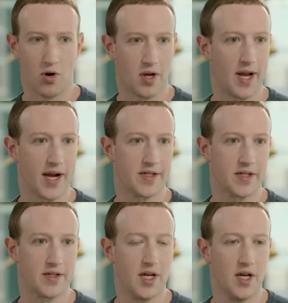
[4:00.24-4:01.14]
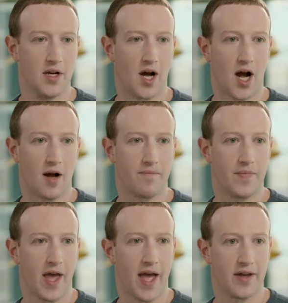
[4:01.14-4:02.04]
more connected
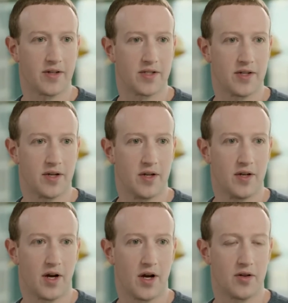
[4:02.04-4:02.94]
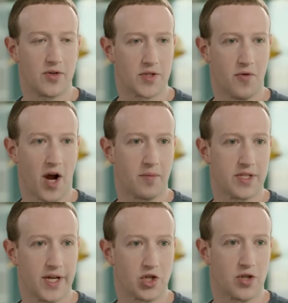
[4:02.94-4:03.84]
and this
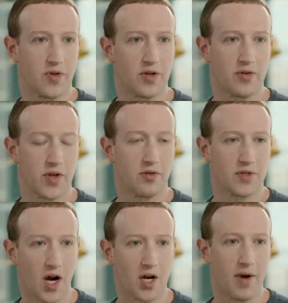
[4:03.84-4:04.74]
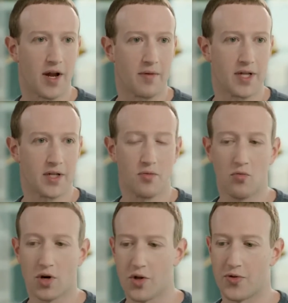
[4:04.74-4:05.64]
fragmentation that you talk about. I mean,
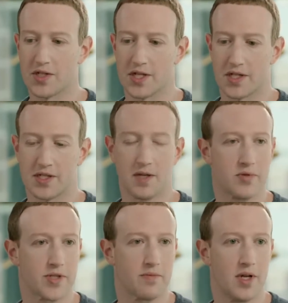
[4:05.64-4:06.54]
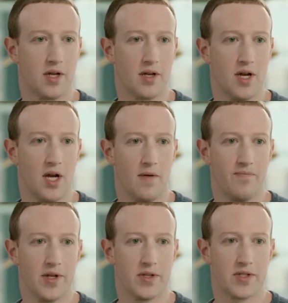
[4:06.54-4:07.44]
one of the things that it seems to me
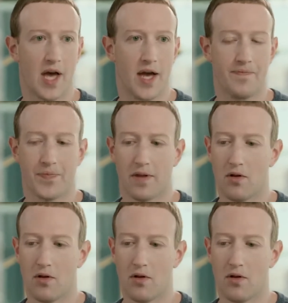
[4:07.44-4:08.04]
is that